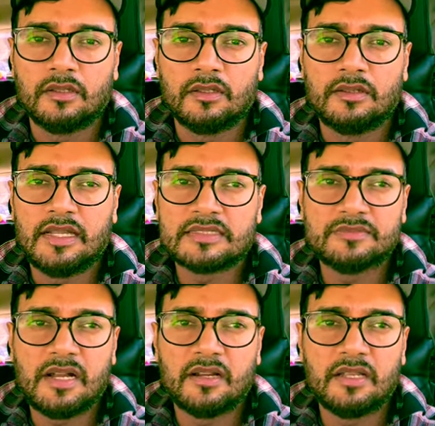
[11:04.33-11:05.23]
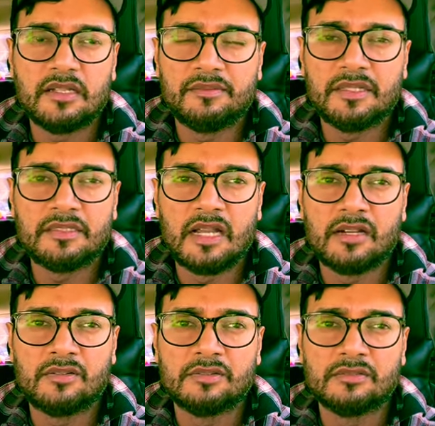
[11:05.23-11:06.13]
That's about it. I mean,
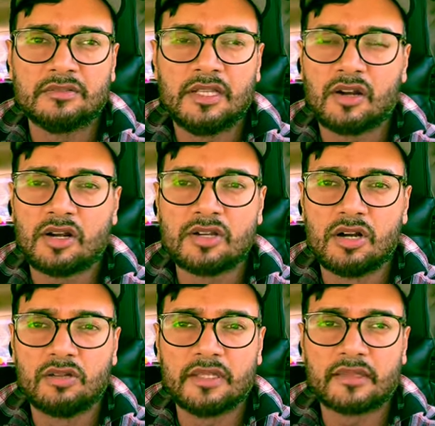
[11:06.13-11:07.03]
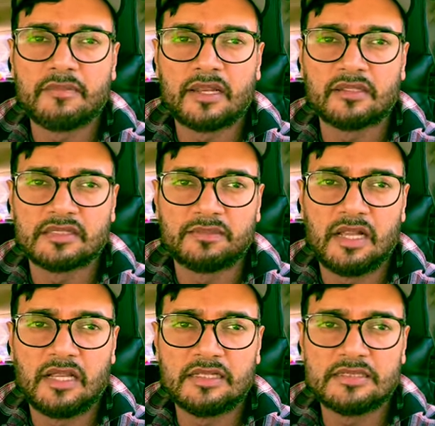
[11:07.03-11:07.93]
there are no like medical
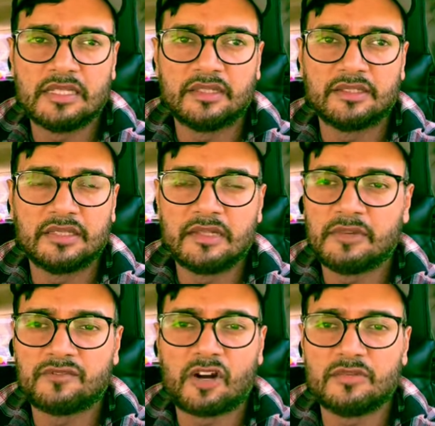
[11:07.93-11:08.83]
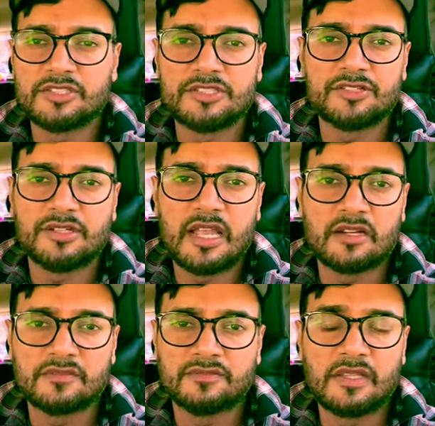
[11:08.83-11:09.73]
supplies that you can get. My pharmacy is already out
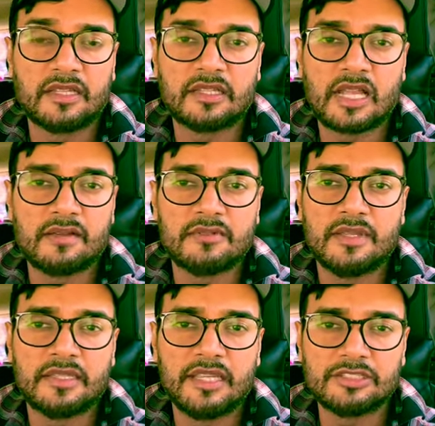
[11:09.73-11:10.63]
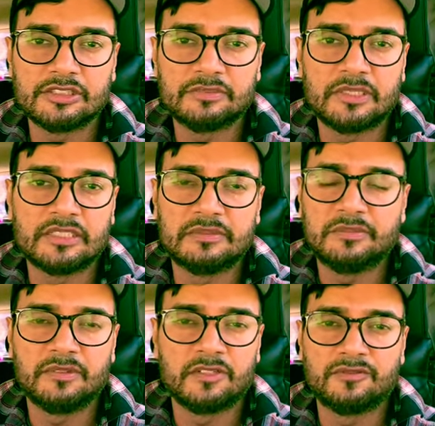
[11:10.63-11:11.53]
of like common medications because
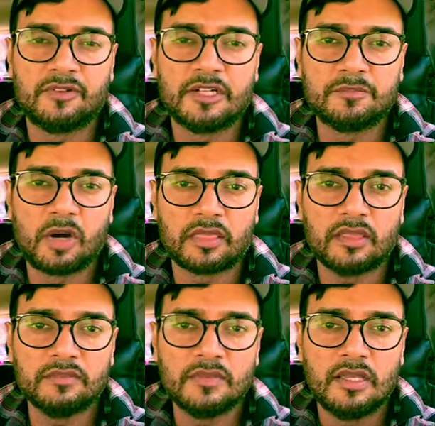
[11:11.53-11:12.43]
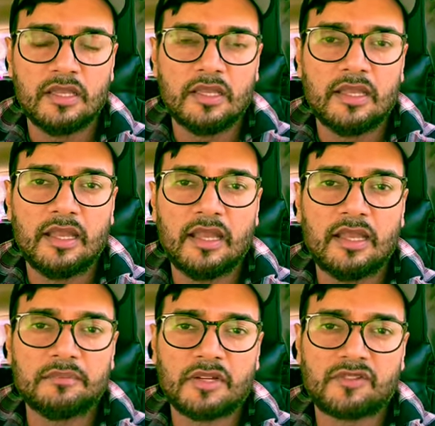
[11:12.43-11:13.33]
people have already bought them.
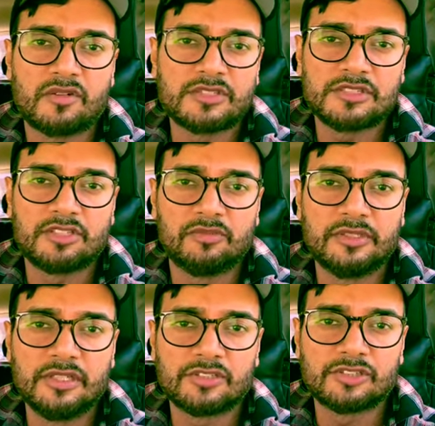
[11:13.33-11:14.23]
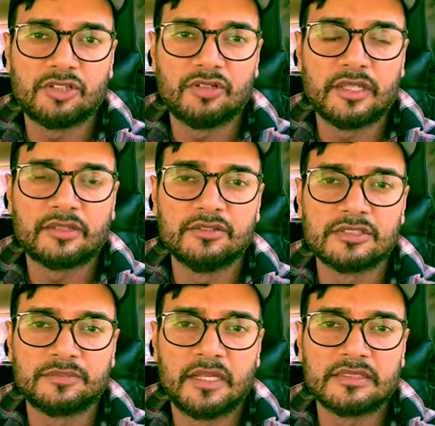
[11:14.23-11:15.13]
And my pharmacist told me there's no like new
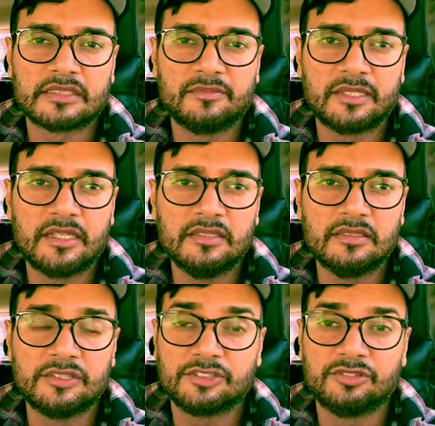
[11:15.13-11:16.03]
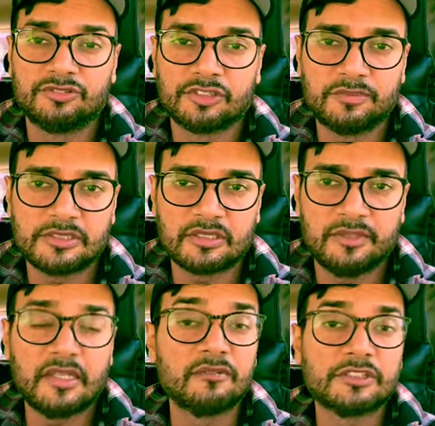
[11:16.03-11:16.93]
supplies coming in. There's no new shipments
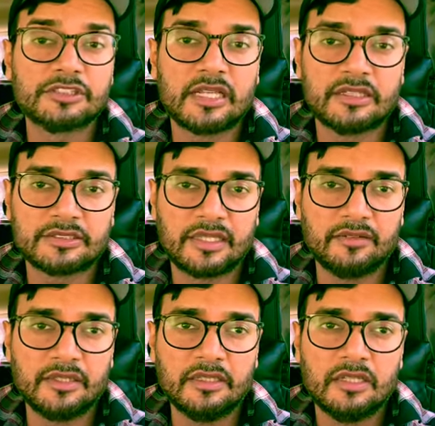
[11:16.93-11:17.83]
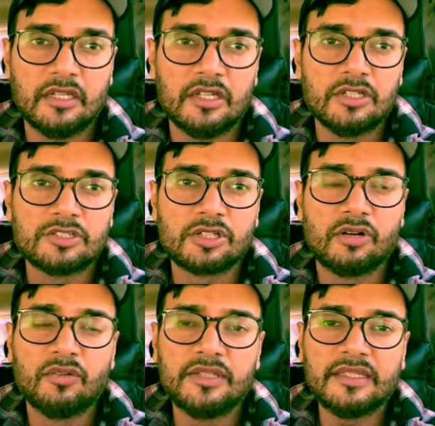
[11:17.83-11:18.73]
coming in, which is kind of scary. So
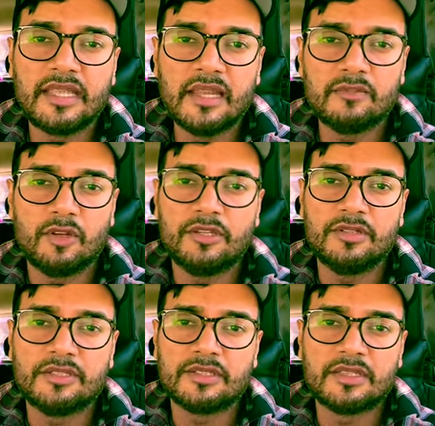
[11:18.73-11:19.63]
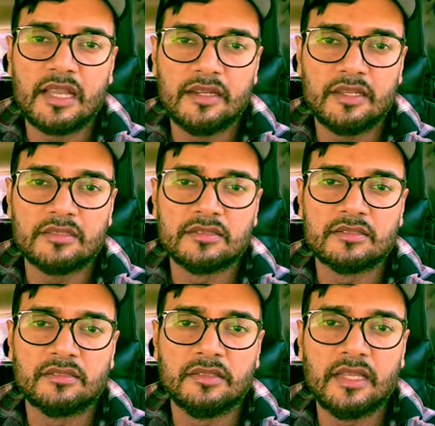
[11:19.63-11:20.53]
only get what you need to get and
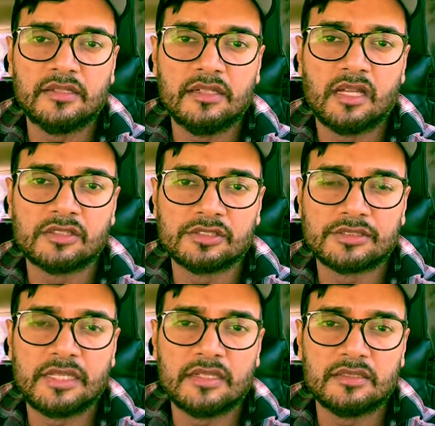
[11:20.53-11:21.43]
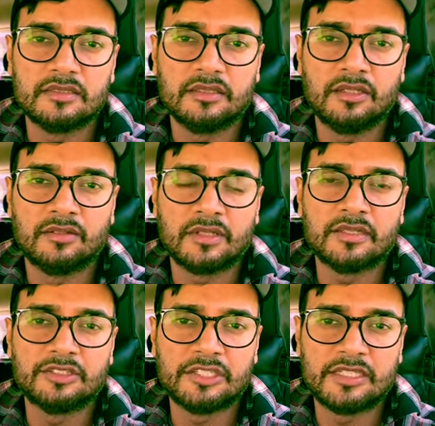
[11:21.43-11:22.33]
let others get
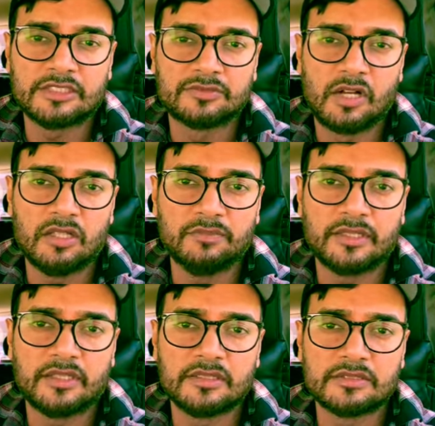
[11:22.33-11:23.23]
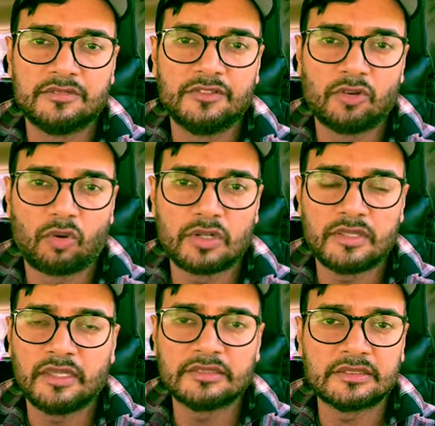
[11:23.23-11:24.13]
their chance as well. Because if you hoard
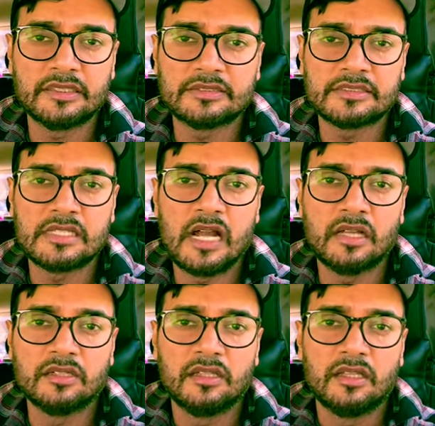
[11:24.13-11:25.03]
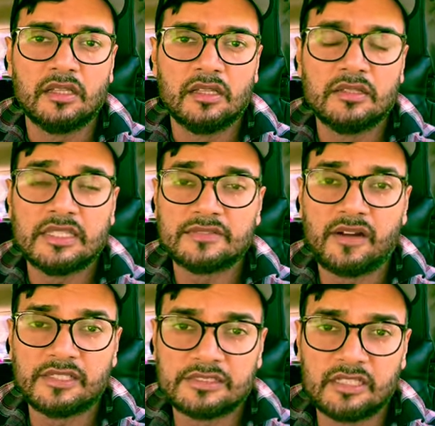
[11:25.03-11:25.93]
things, then that's
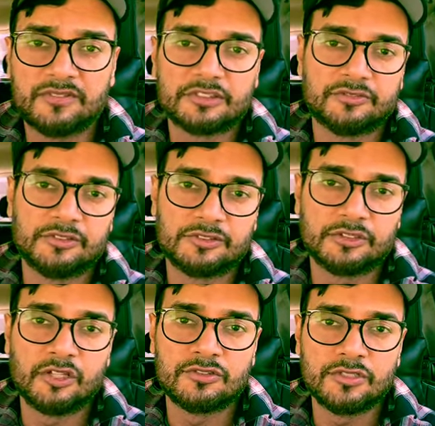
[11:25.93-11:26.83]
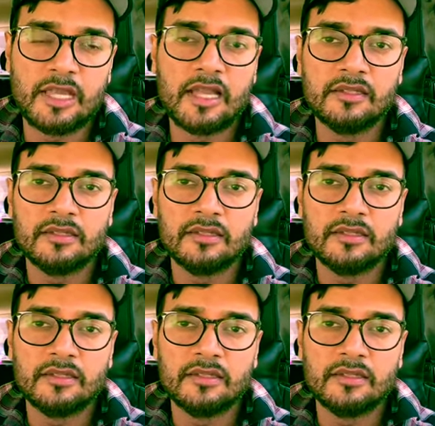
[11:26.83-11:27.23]
very selfish of you. So don't do that.